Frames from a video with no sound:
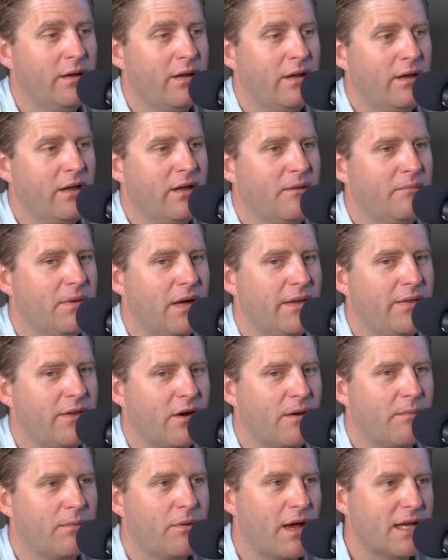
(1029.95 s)
Yeah. But they're
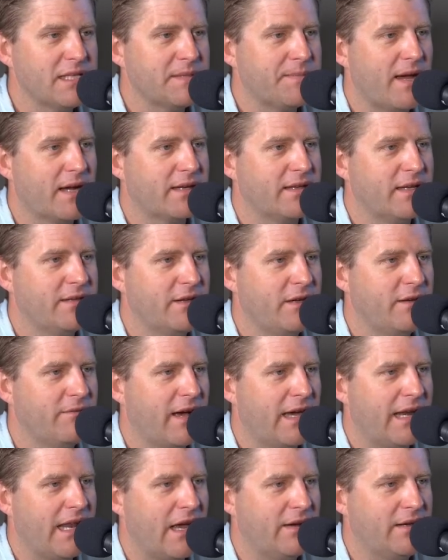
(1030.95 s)
a prospect until you
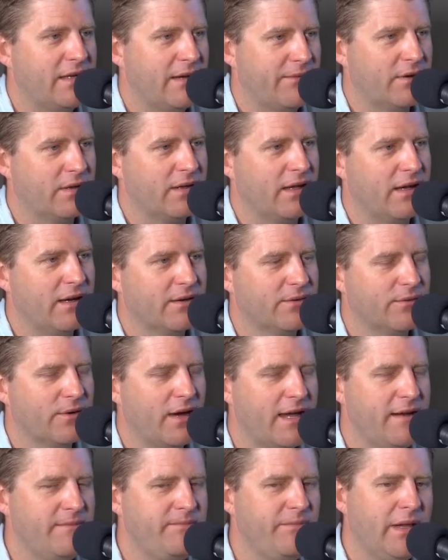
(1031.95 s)
find out differently,
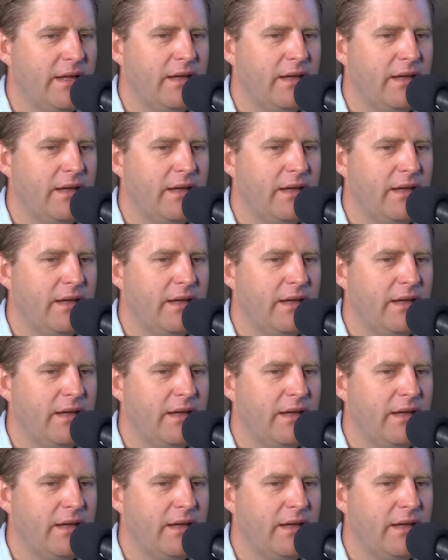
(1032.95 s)
right?